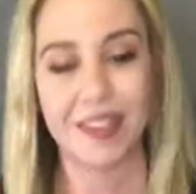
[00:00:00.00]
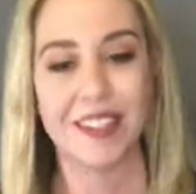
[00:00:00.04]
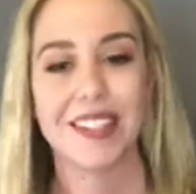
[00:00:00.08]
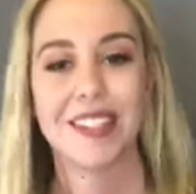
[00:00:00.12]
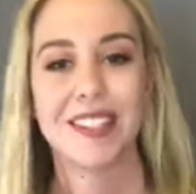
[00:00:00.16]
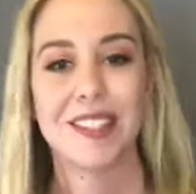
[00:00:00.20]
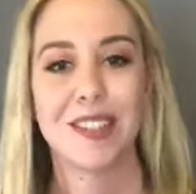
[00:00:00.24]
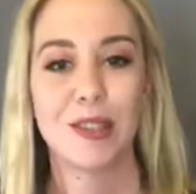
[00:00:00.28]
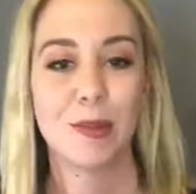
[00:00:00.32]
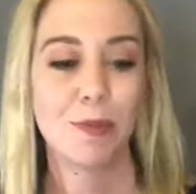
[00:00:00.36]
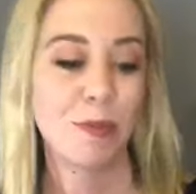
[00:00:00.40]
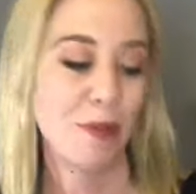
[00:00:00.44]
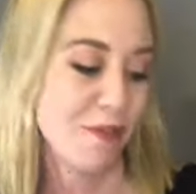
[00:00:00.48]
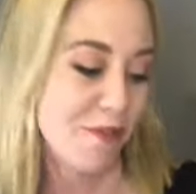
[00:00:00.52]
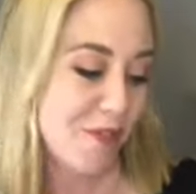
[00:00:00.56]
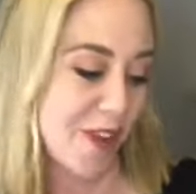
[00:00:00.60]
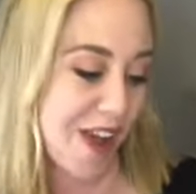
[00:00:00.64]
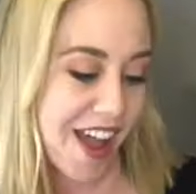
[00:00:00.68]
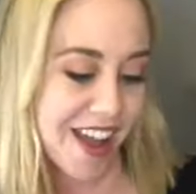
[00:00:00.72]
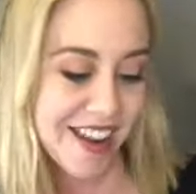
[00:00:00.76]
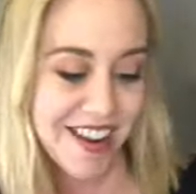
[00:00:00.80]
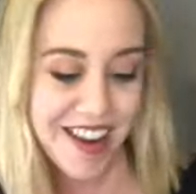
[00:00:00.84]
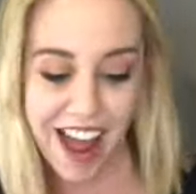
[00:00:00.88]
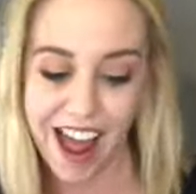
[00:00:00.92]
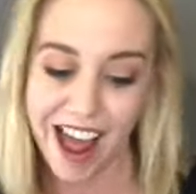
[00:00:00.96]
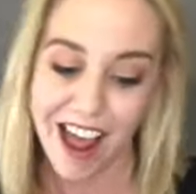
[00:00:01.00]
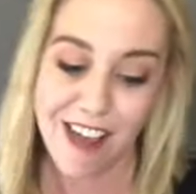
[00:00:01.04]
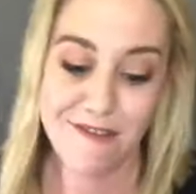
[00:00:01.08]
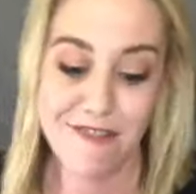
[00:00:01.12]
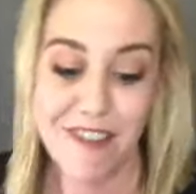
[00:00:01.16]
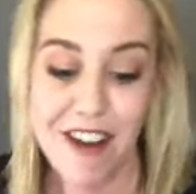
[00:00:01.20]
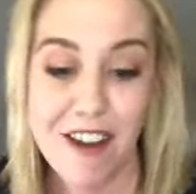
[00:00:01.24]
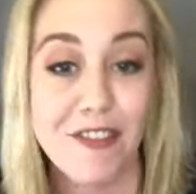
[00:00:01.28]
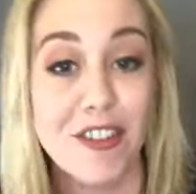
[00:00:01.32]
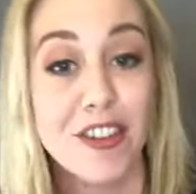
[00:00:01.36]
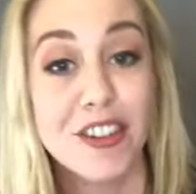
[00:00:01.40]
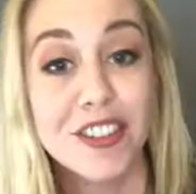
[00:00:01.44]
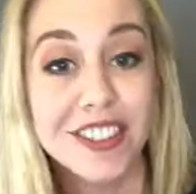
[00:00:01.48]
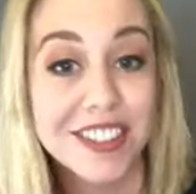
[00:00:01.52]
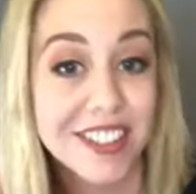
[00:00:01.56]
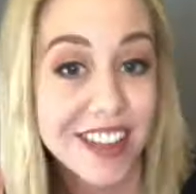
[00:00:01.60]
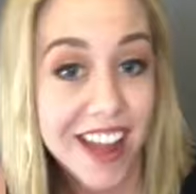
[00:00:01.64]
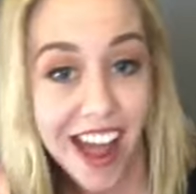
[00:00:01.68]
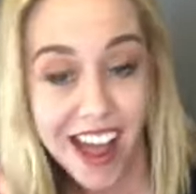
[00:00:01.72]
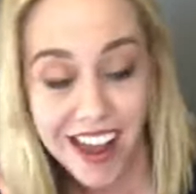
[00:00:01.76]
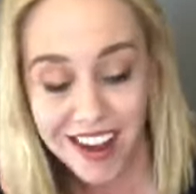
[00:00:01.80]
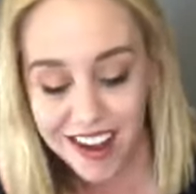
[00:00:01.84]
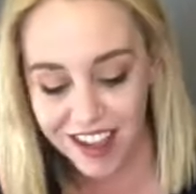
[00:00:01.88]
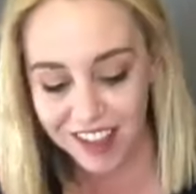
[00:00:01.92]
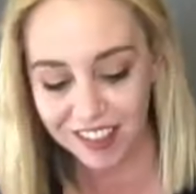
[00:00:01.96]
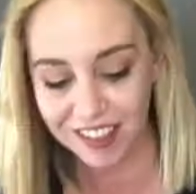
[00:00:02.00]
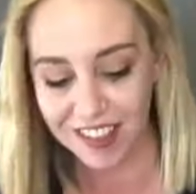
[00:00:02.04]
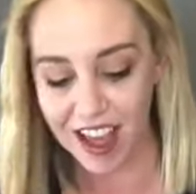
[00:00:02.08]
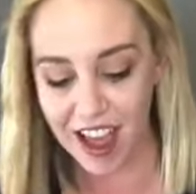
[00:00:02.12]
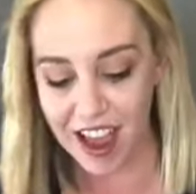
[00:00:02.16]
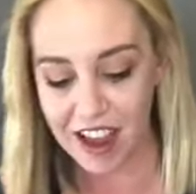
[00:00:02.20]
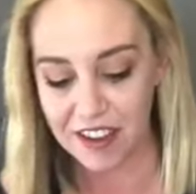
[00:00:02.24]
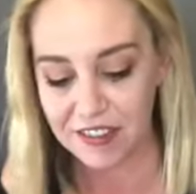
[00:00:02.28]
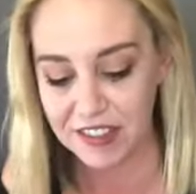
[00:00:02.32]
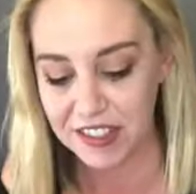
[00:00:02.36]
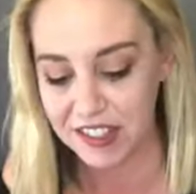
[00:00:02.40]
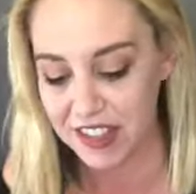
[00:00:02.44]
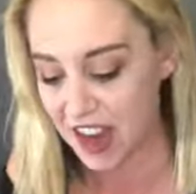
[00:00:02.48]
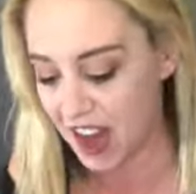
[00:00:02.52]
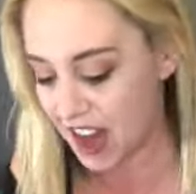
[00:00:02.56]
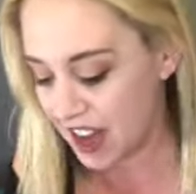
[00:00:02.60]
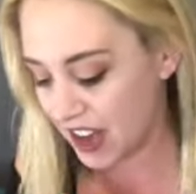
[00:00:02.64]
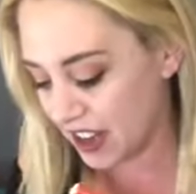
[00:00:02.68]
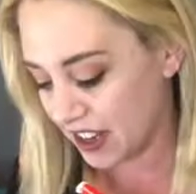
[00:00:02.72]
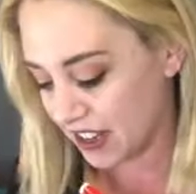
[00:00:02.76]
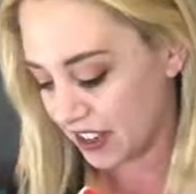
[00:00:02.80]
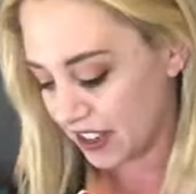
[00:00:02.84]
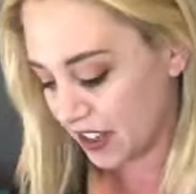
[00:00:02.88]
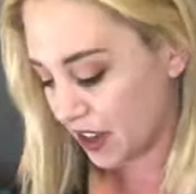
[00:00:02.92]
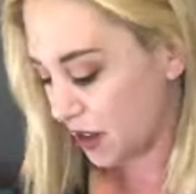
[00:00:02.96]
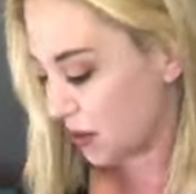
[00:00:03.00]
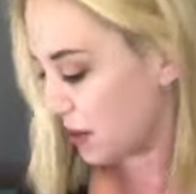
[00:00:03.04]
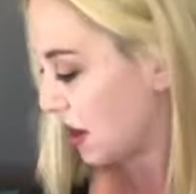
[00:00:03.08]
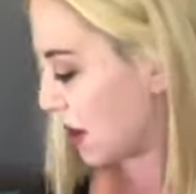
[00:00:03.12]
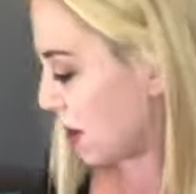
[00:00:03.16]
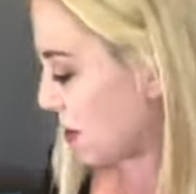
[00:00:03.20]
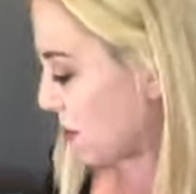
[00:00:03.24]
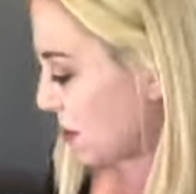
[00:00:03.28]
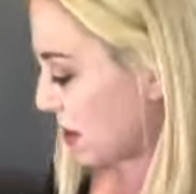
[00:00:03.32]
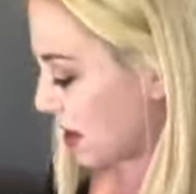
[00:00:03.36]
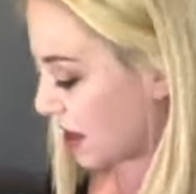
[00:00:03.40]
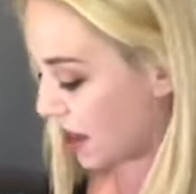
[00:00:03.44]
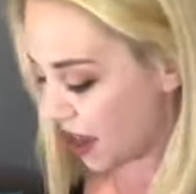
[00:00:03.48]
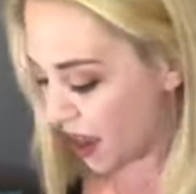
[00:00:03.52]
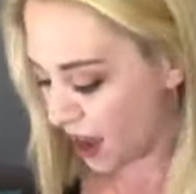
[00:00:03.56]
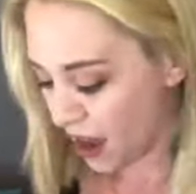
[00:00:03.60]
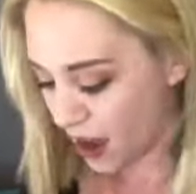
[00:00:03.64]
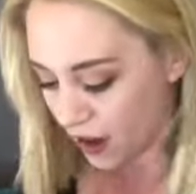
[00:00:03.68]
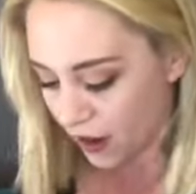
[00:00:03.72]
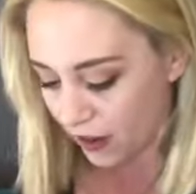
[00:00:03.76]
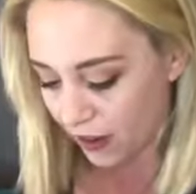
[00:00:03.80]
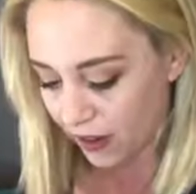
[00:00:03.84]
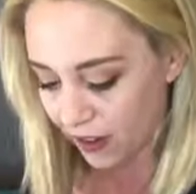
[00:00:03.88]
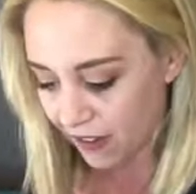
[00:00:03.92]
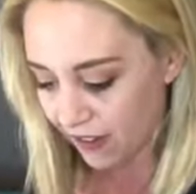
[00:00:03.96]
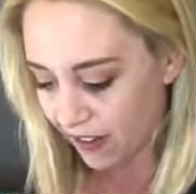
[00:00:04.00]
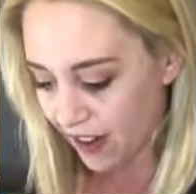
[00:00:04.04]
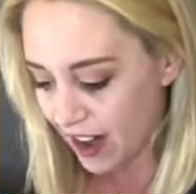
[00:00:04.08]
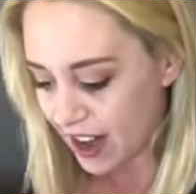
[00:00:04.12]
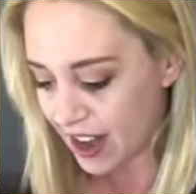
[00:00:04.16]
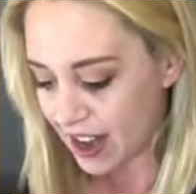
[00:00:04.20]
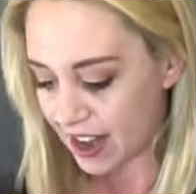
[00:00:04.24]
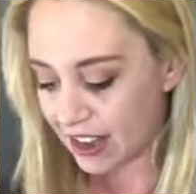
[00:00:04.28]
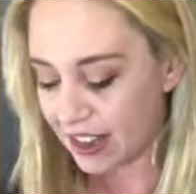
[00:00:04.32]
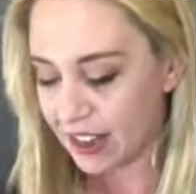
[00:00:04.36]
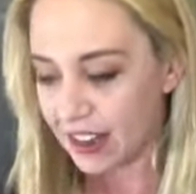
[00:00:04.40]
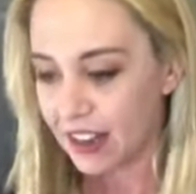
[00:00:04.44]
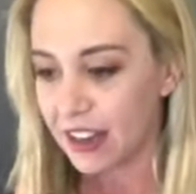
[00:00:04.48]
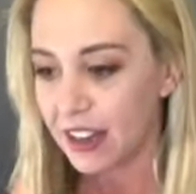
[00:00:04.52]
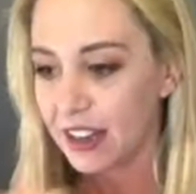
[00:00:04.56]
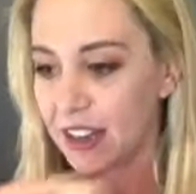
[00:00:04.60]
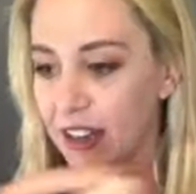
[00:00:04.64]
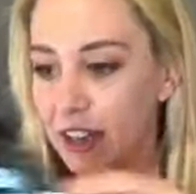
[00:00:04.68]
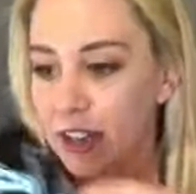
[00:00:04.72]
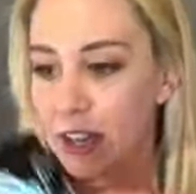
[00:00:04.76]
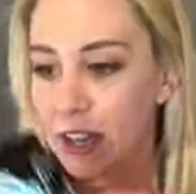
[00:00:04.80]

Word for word: This is super fun. I've never done a live signing, so here we go. All right.